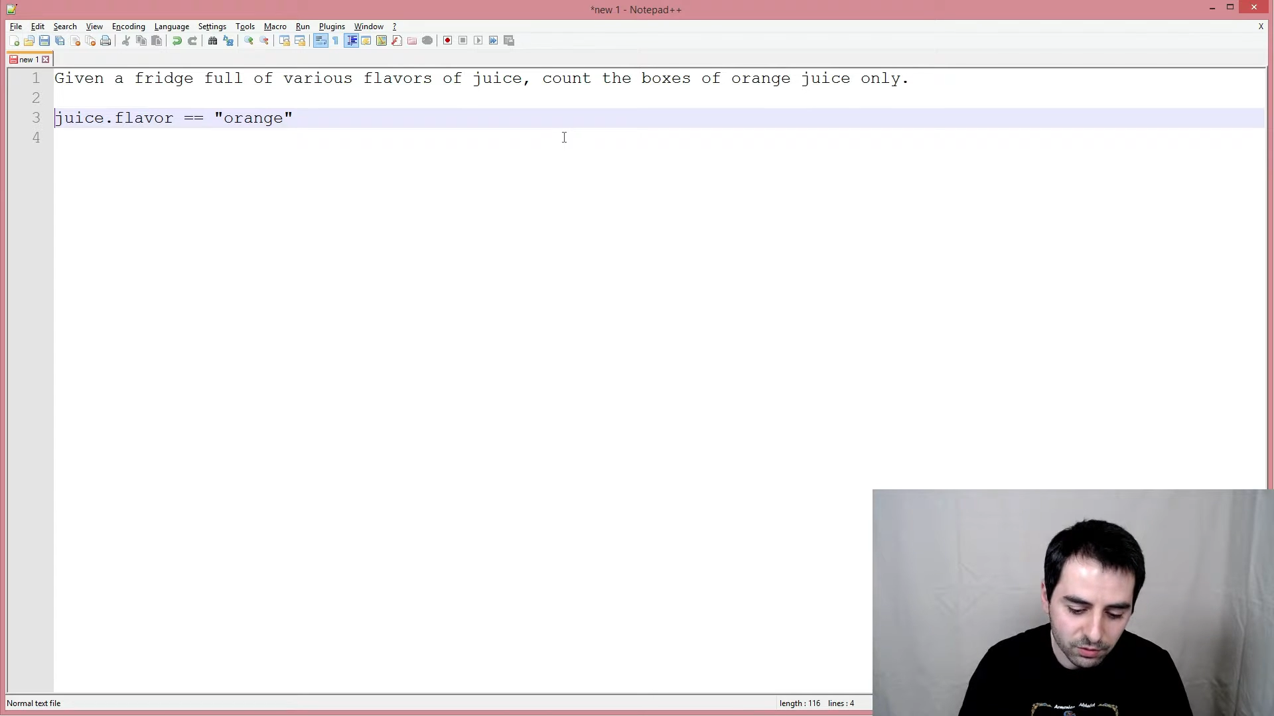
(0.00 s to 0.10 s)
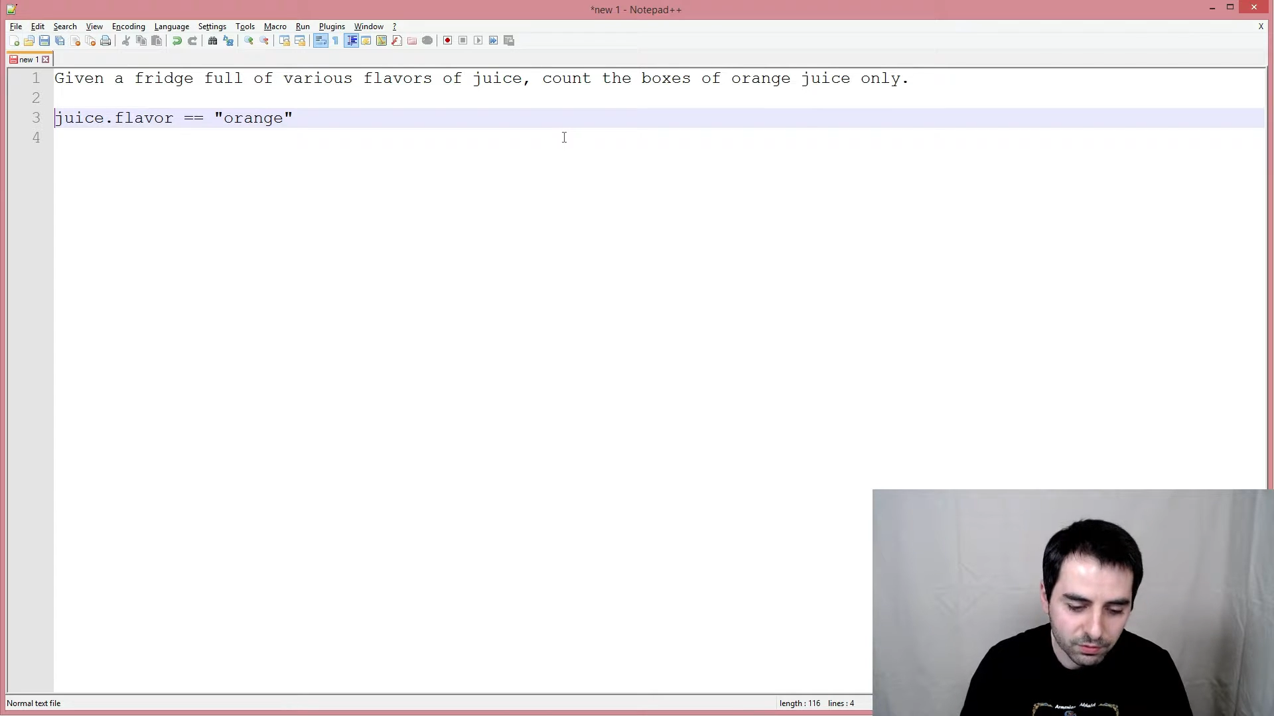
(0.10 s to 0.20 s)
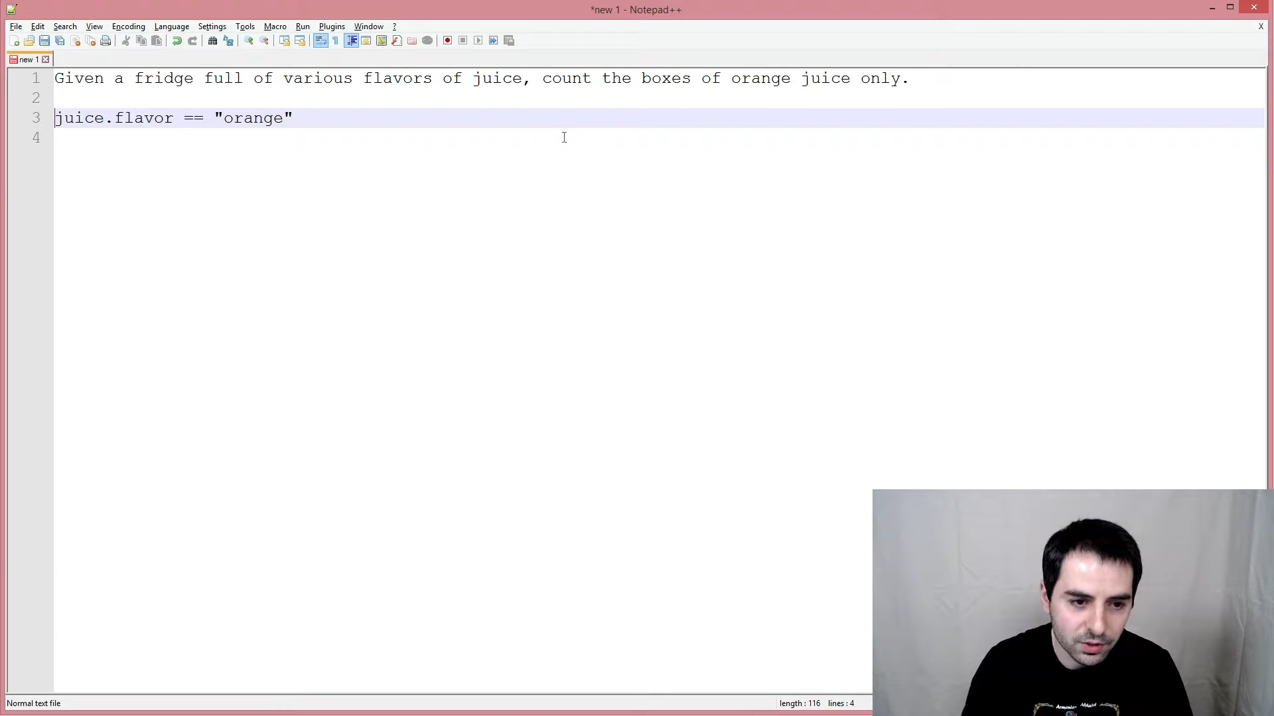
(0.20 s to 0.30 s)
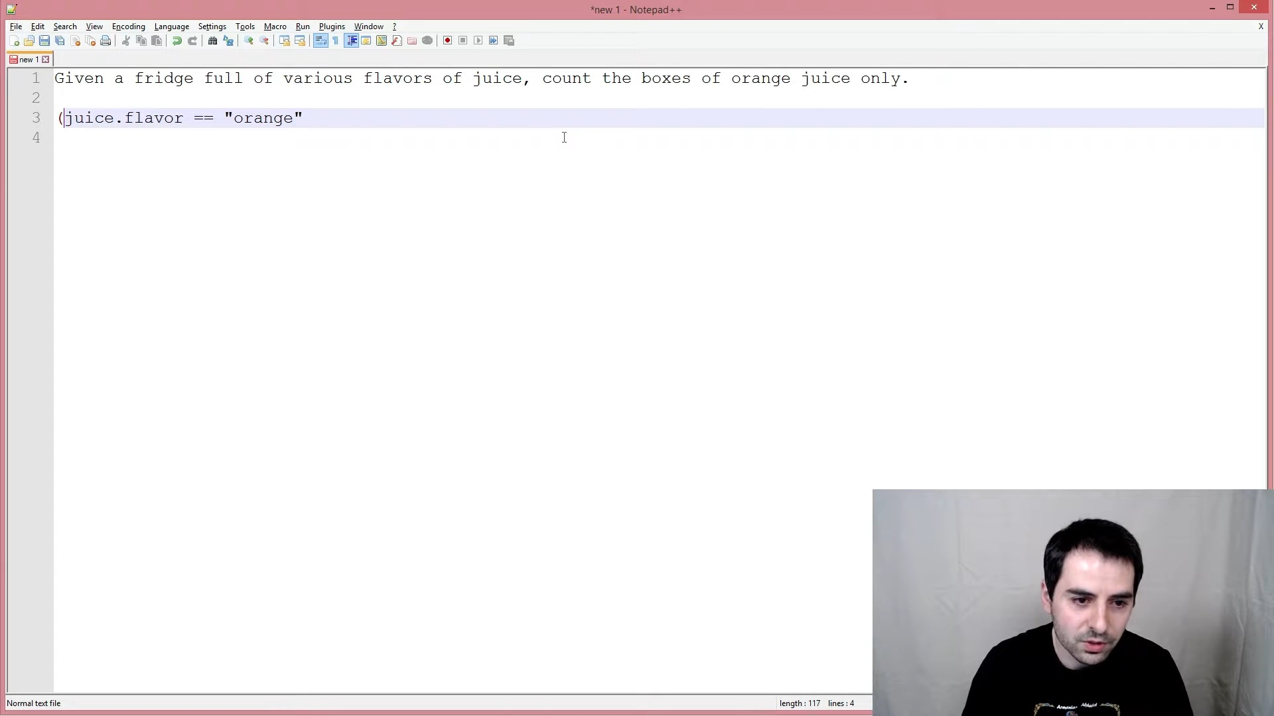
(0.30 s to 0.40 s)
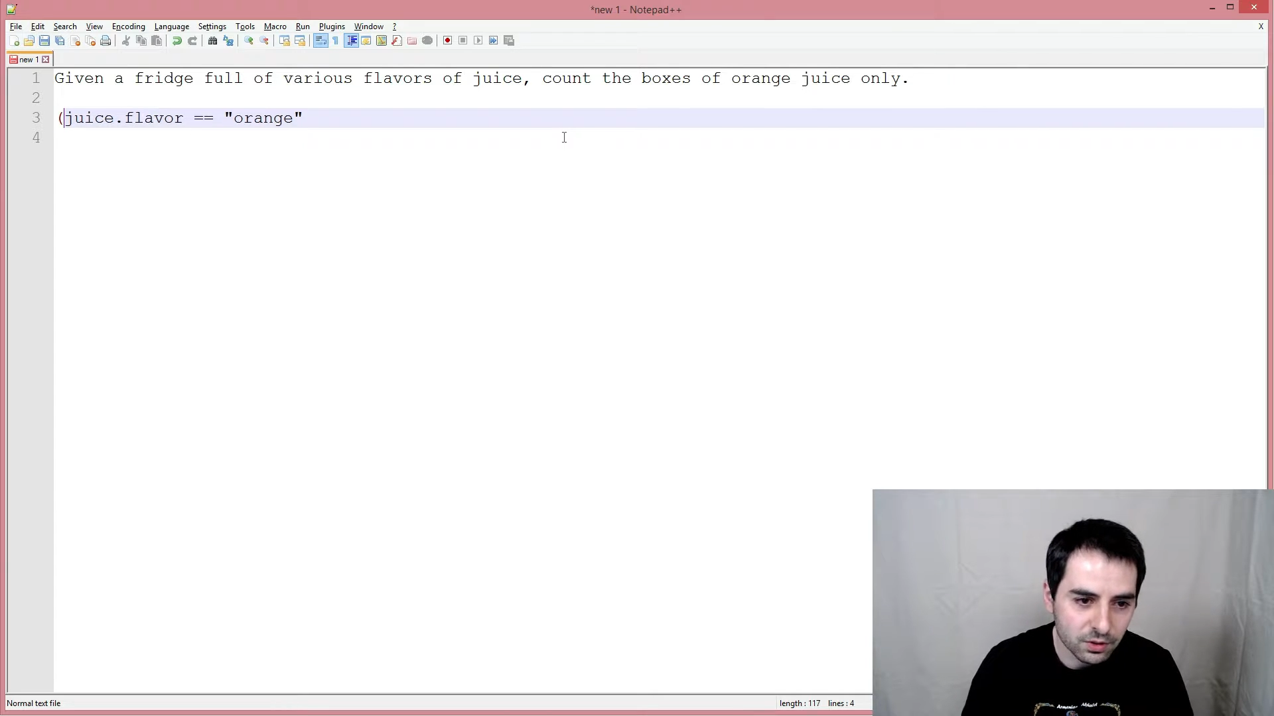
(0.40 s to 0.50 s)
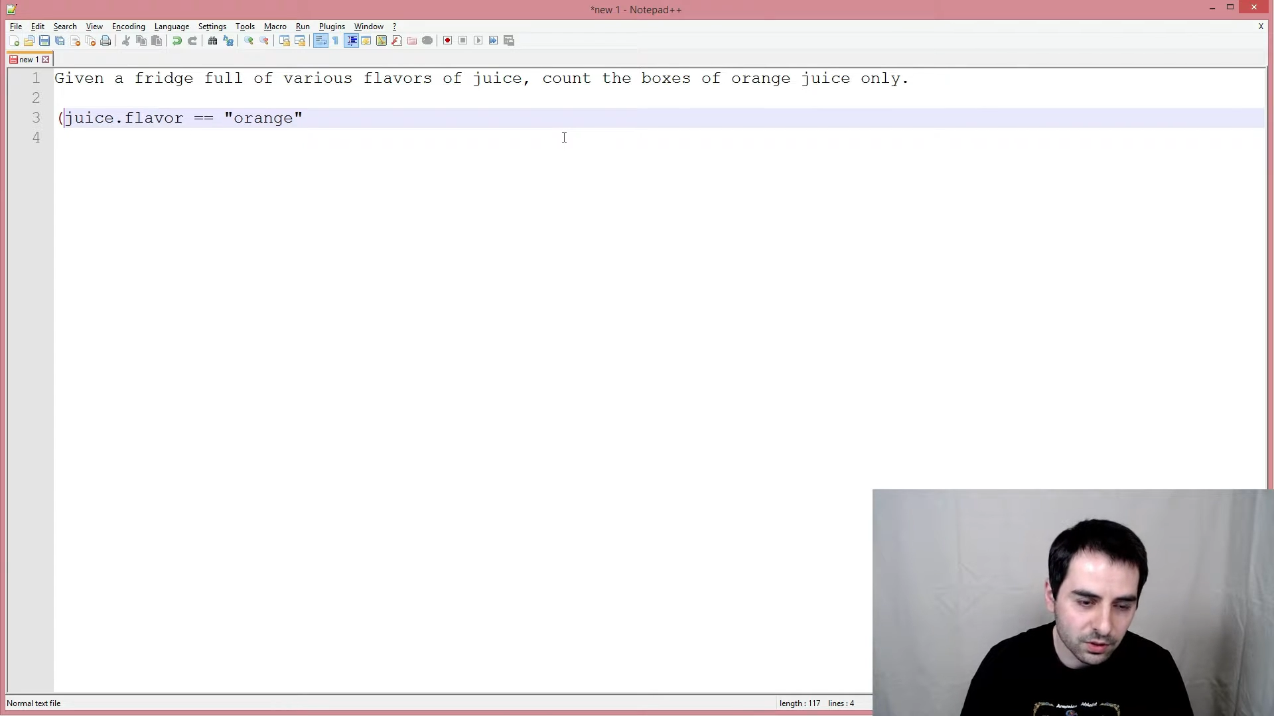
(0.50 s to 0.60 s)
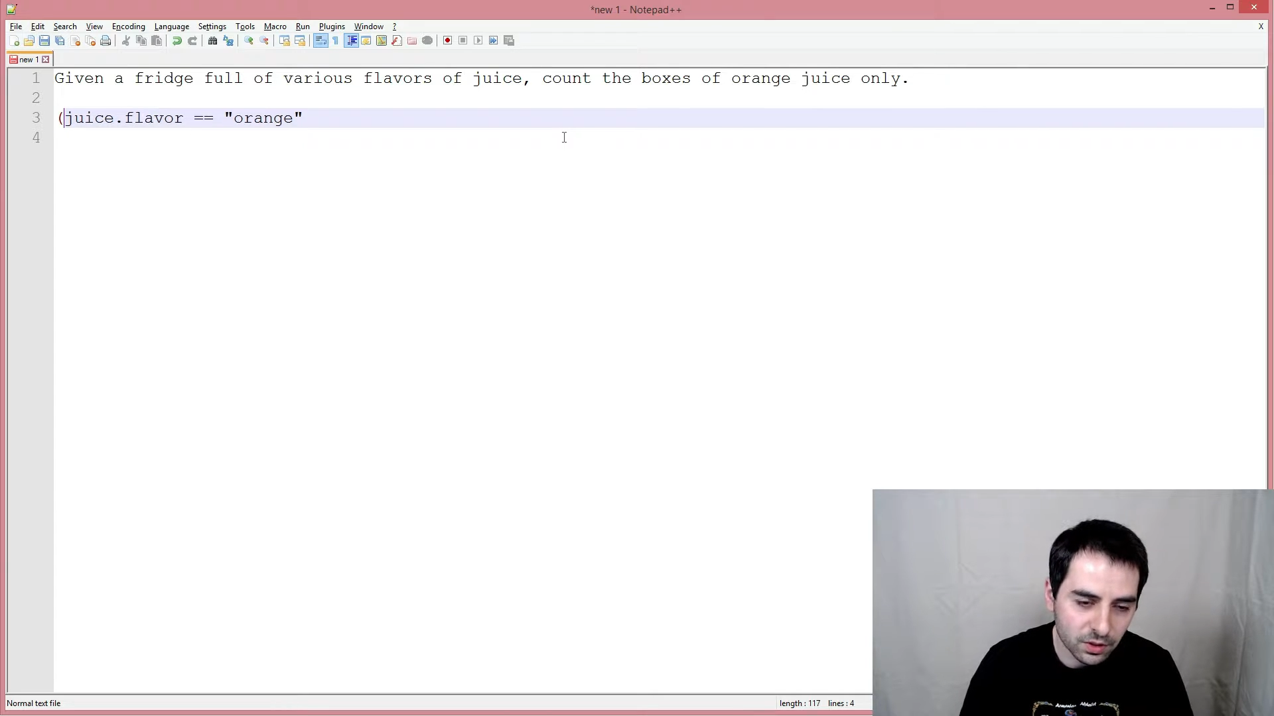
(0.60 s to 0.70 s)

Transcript: if this